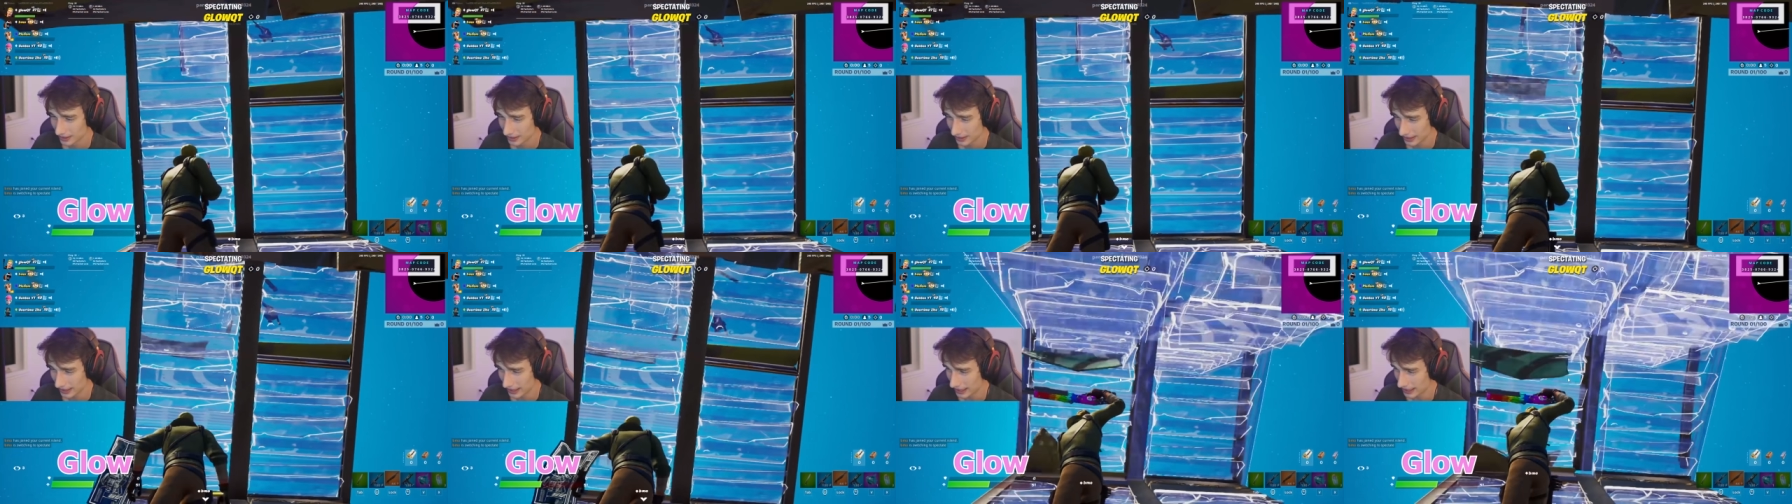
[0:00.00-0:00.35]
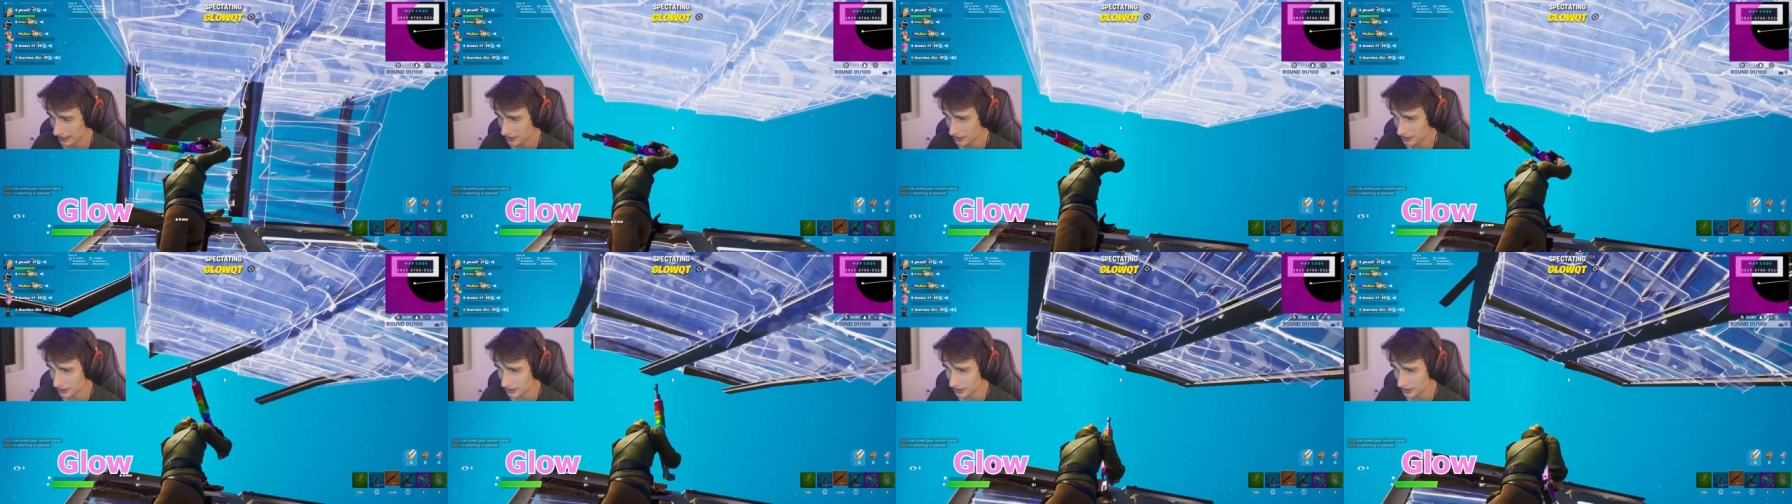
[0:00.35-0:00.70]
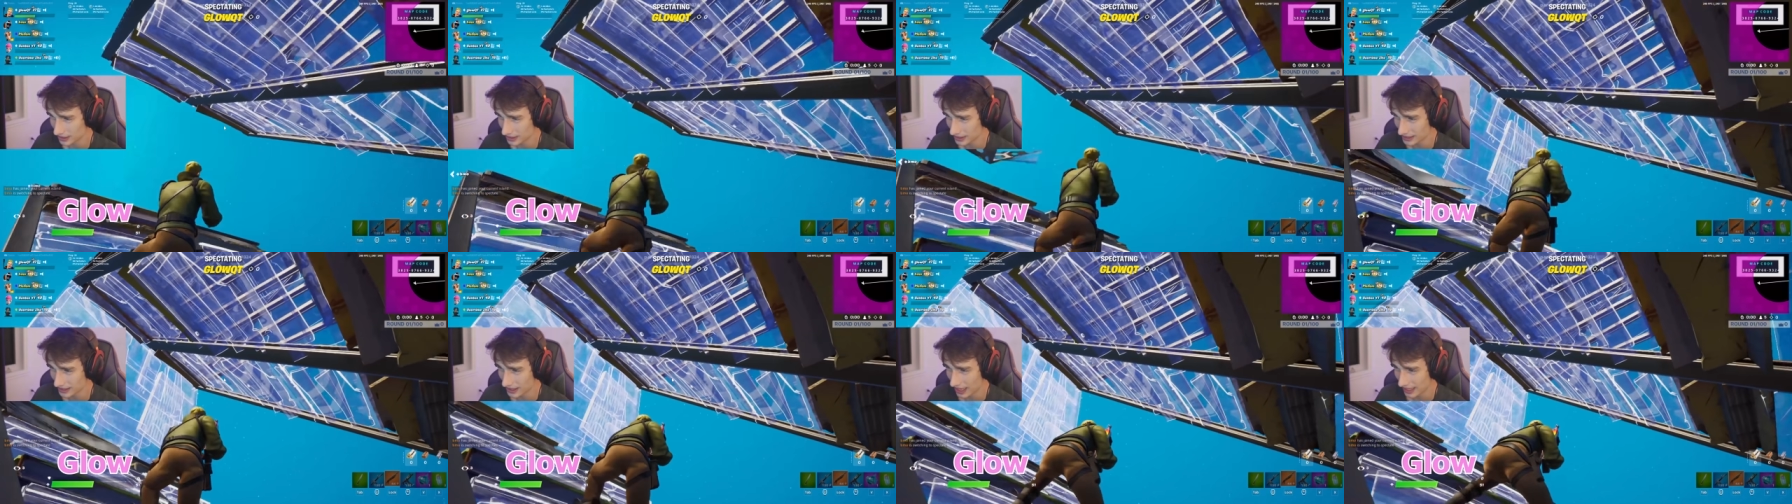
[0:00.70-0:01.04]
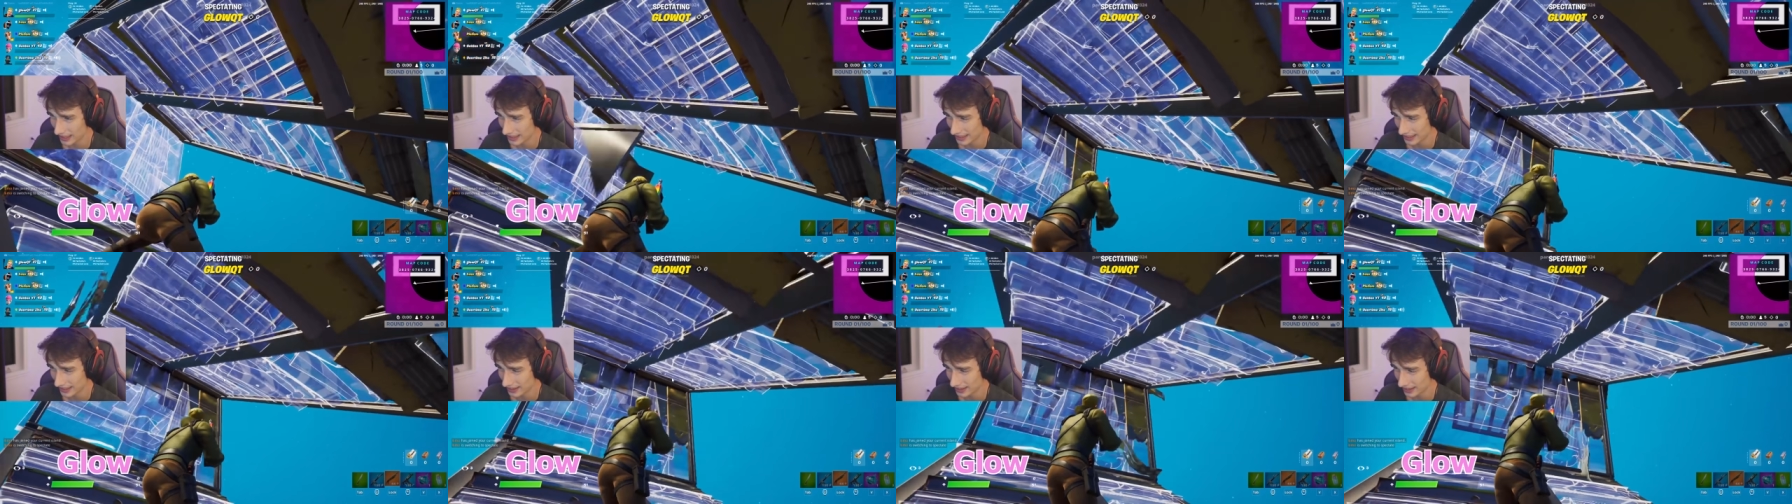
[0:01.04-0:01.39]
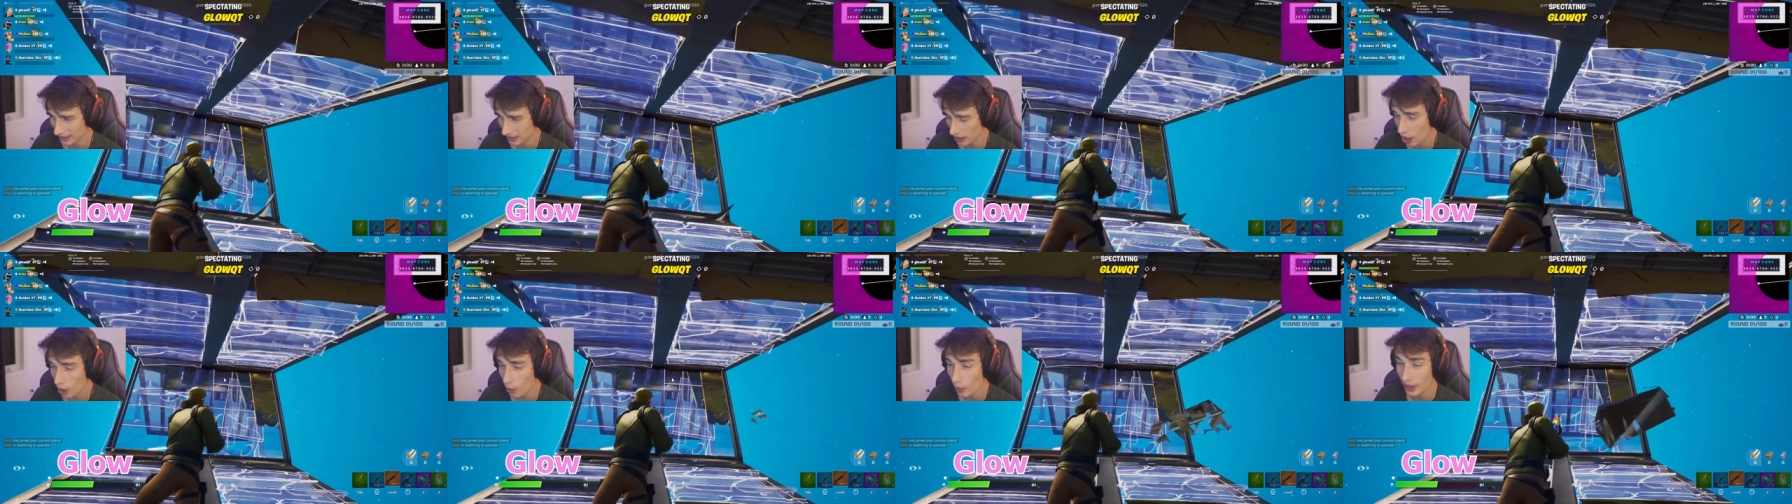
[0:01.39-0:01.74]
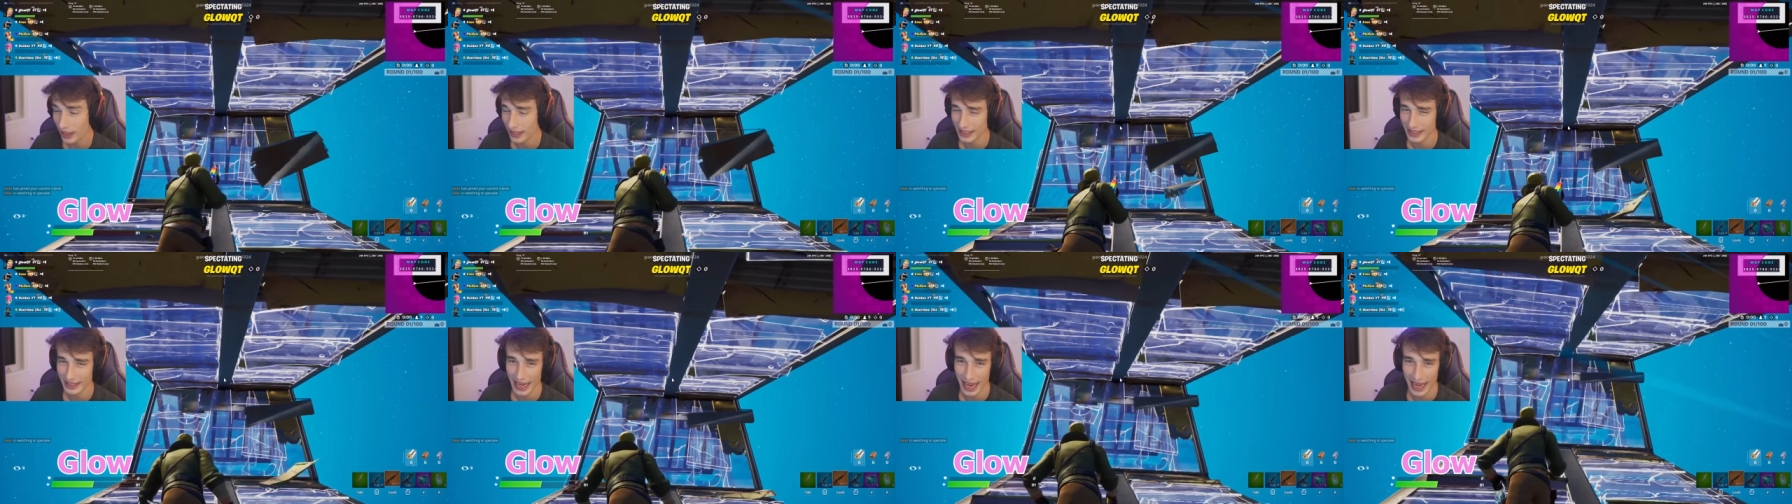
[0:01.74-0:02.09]
Yeah, GG. He's not healing. Oh wait,
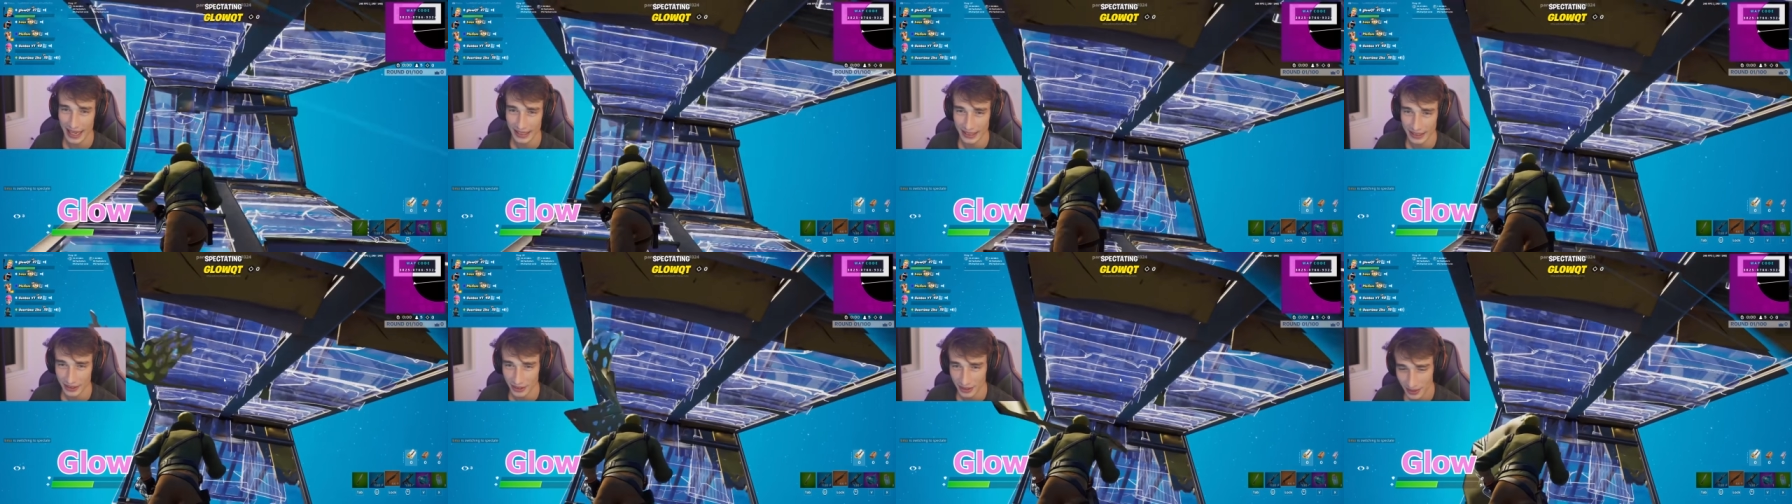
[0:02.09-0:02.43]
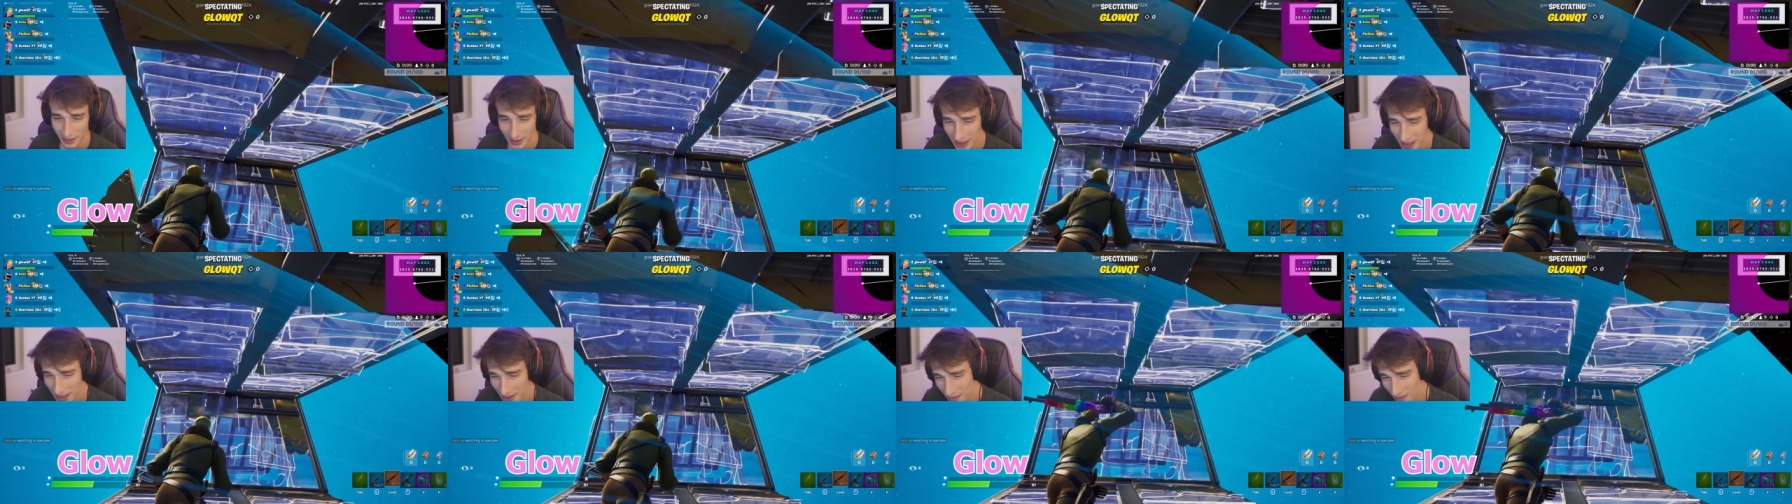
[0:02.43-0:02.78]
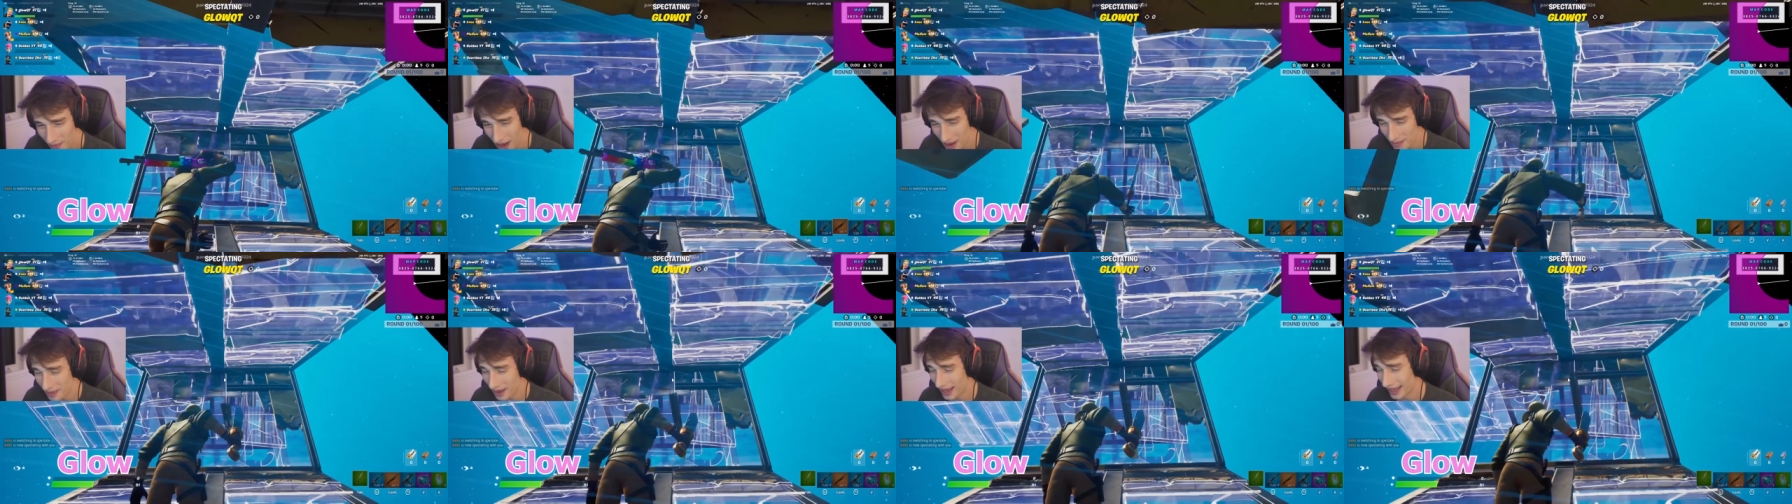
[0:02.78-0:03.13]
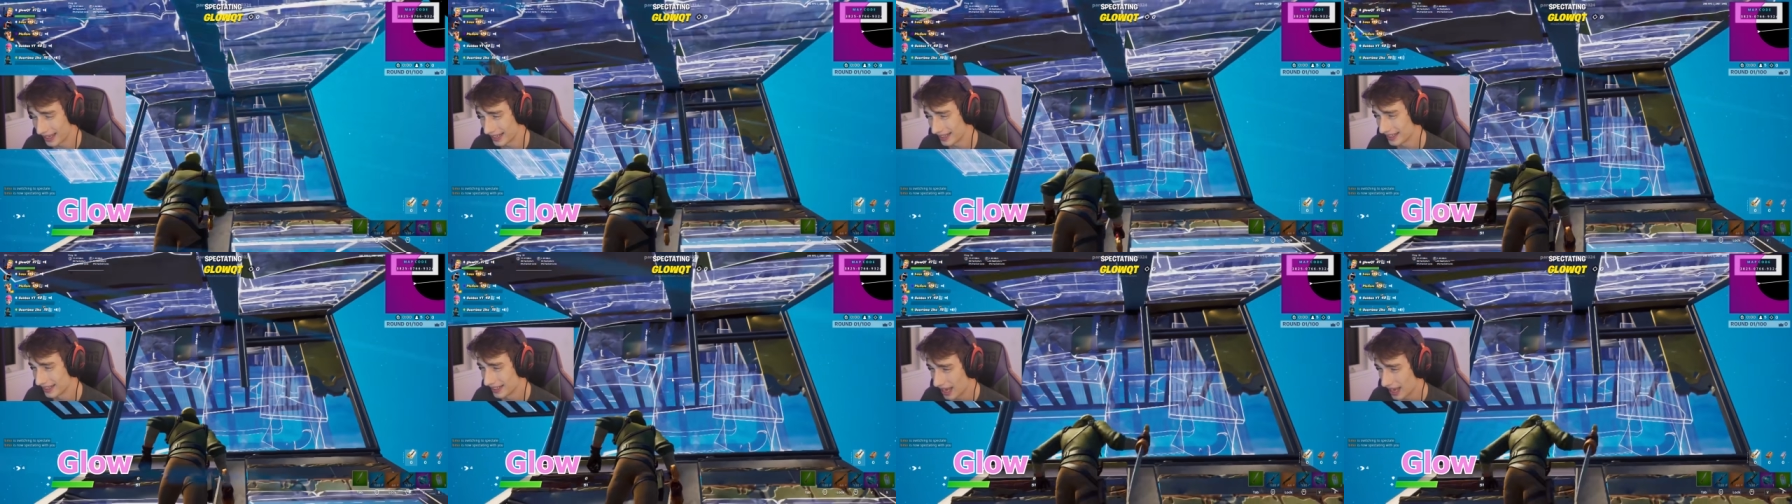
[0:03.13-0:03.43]
he can't heal. My bad.